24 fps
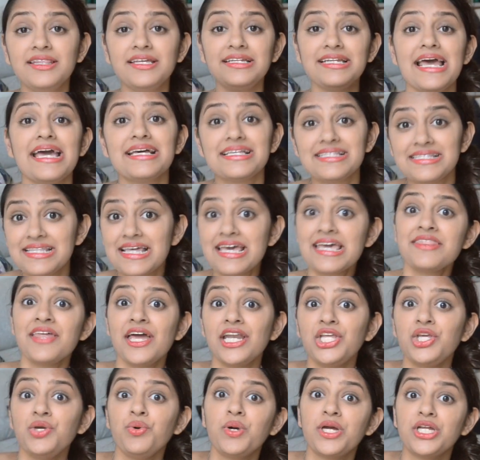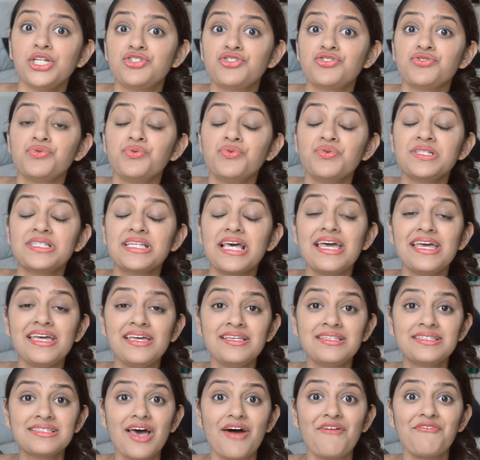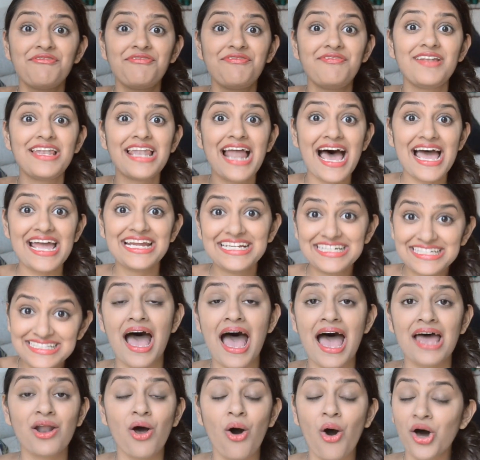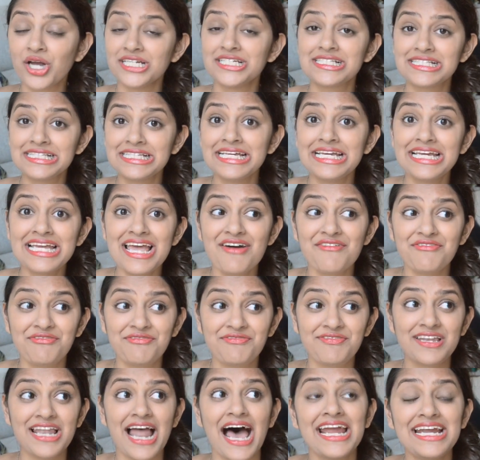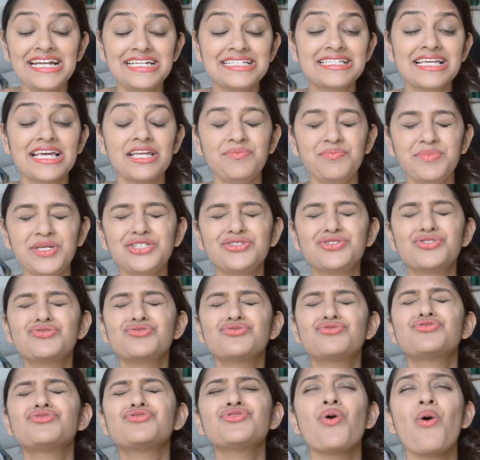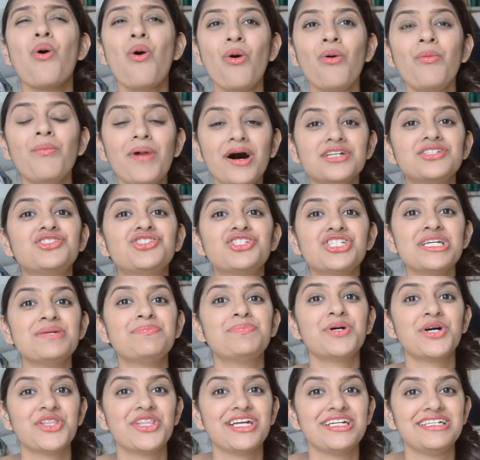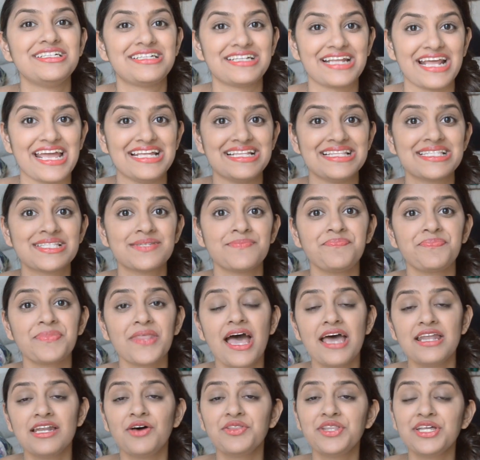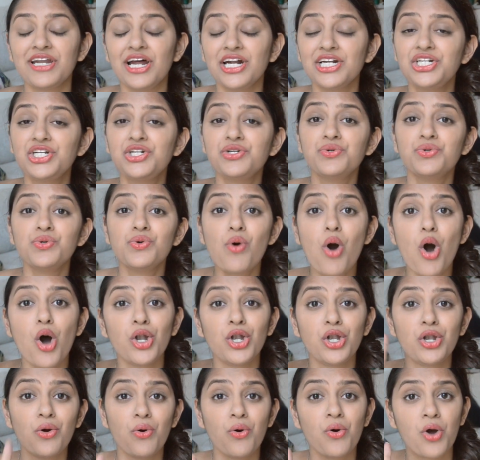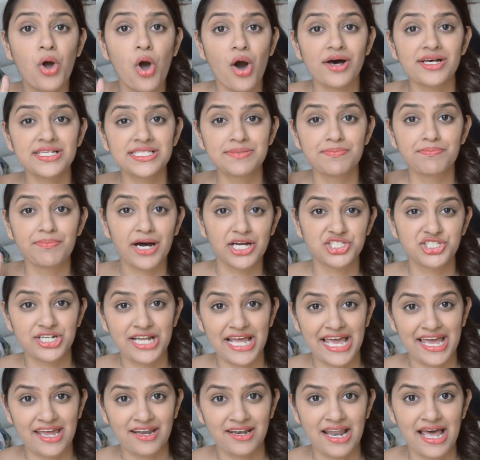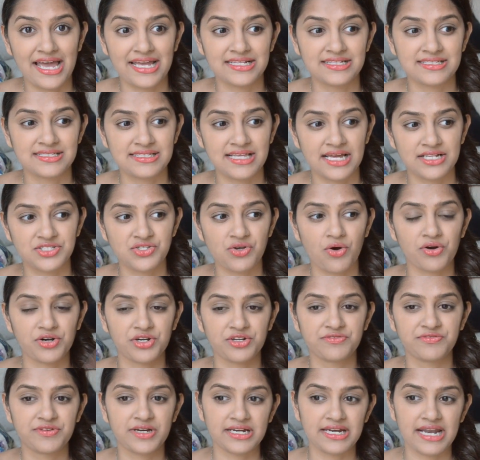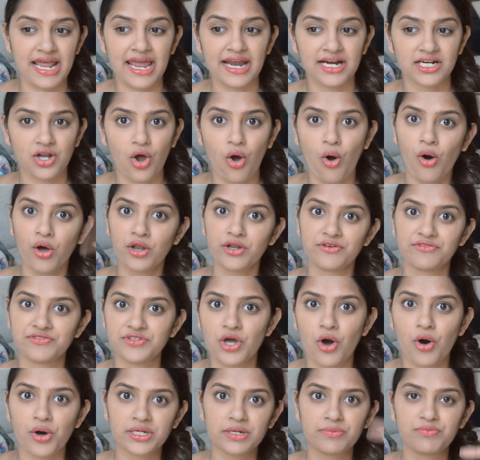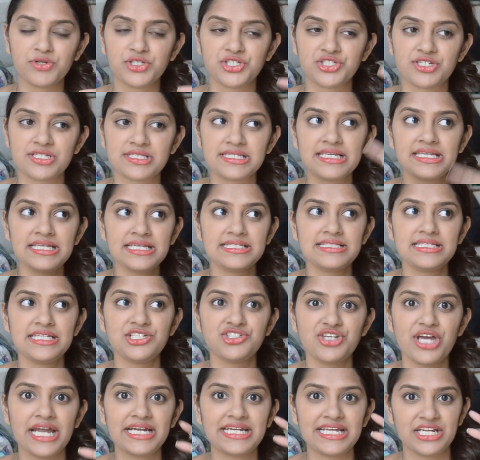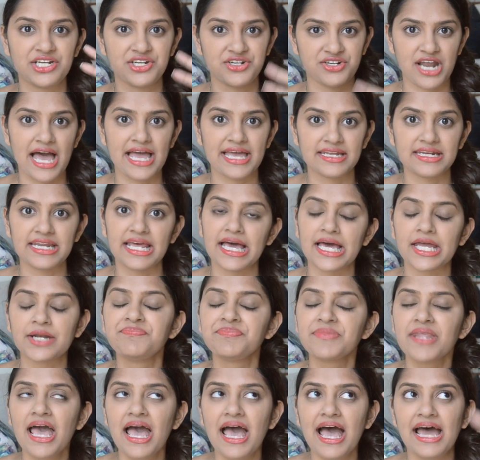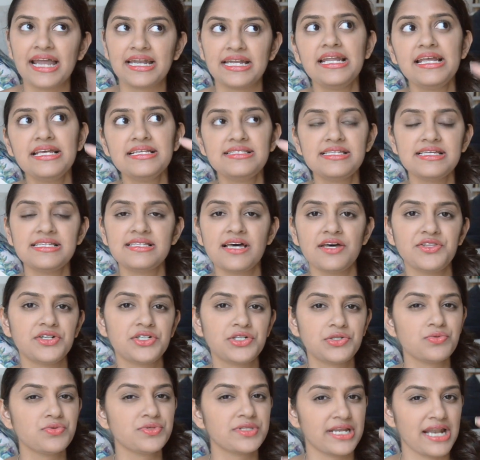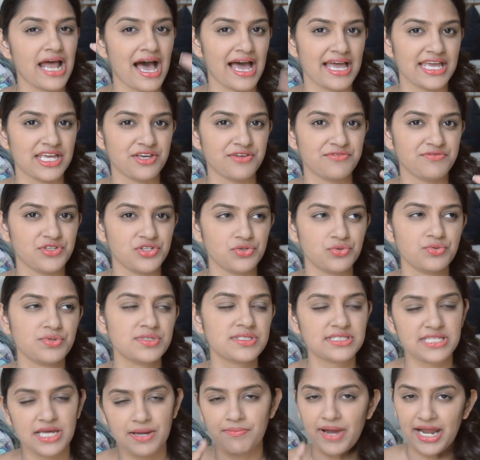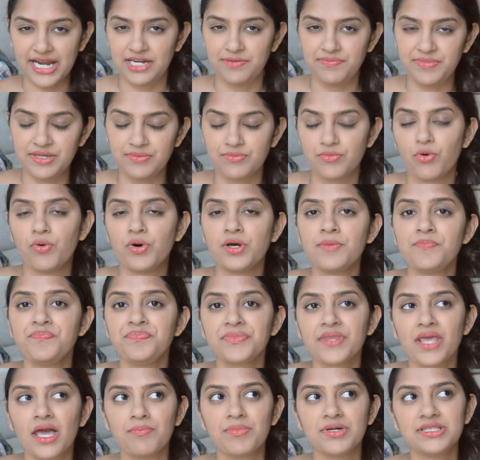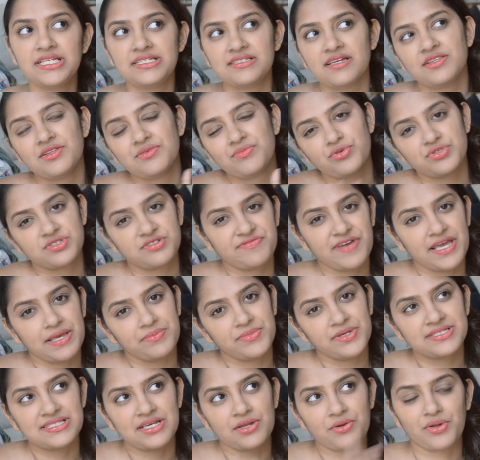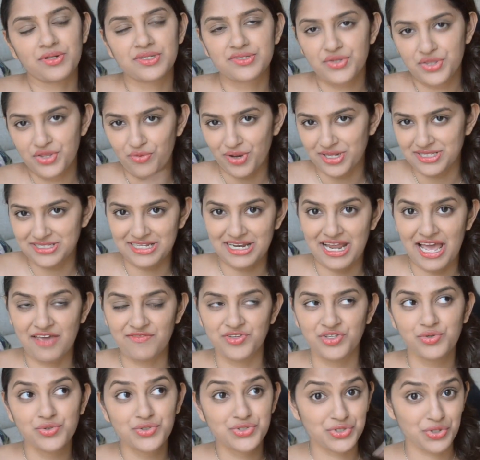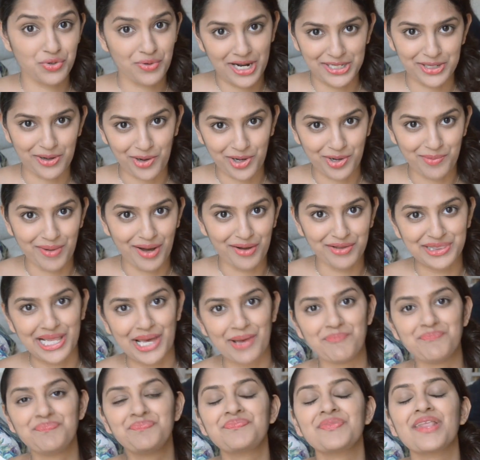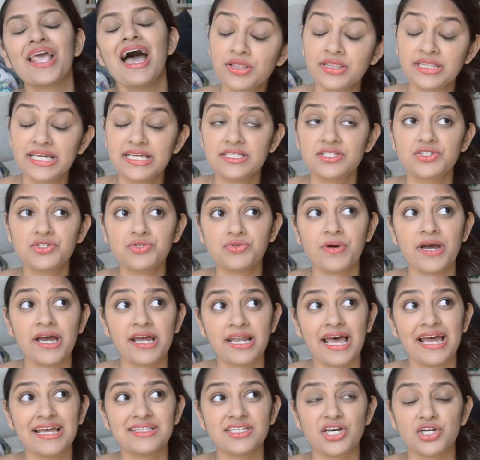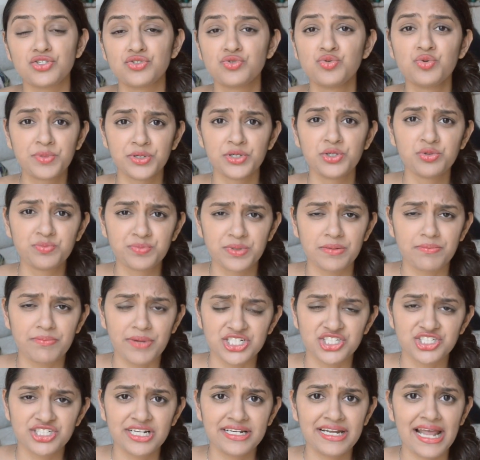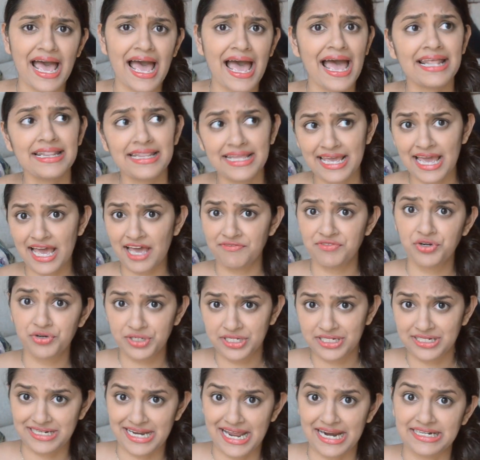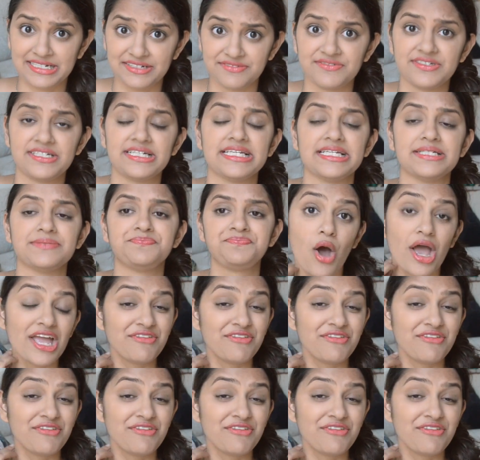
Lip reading: The next thing that you can choose is flights. And honestly, flights can be so much cheaper than trains. Now, there are two low-cost budget airlines that sort of connect all of Europe, which is EasyJet and Ryanair. At least these are the two that I have used. There might be more, but these are the most famous and also the ones that I've used, so I'll talk about them. These two airlines are super duper budget and they have good connectivity.